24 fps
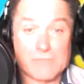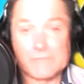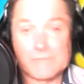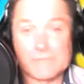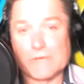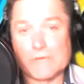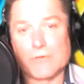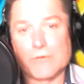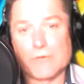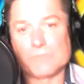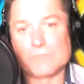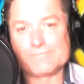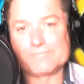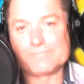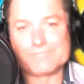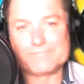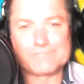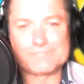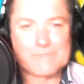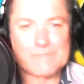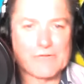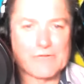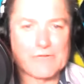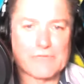you know,
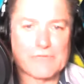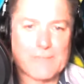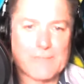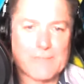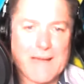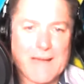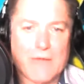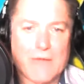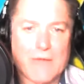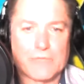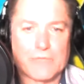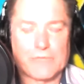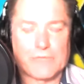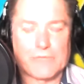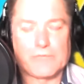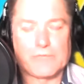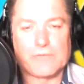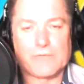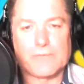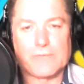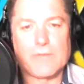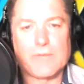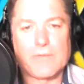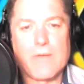custom houses,
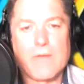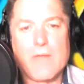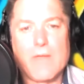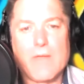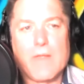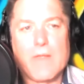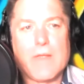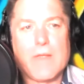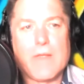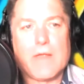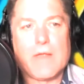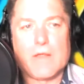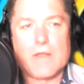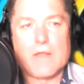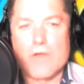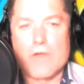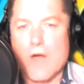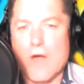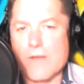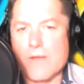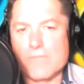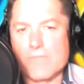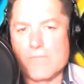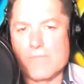
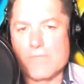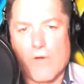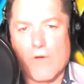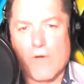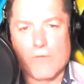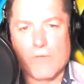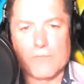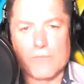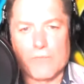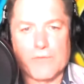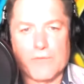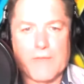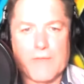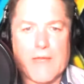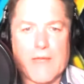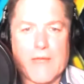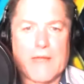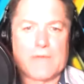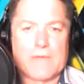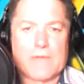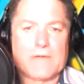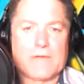got involved with that.